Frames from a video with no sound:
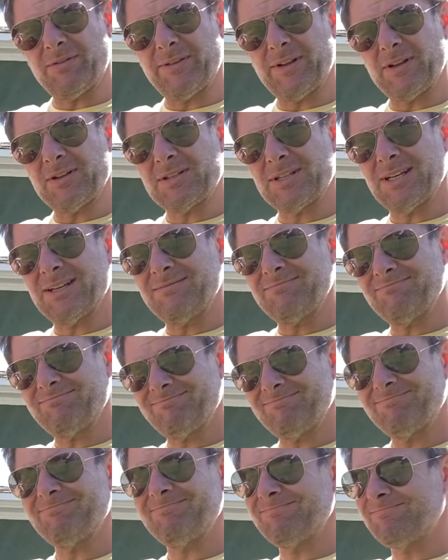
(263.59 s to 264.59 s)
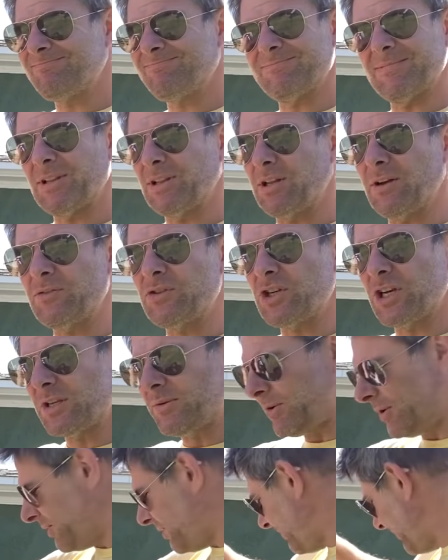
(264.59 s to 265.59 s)
filter. Love
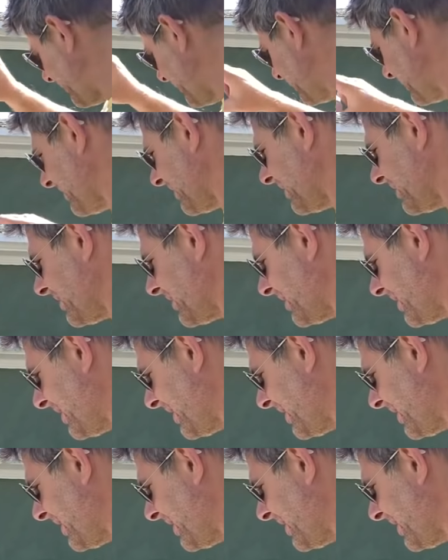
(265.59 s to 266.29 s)
genuine oil filters.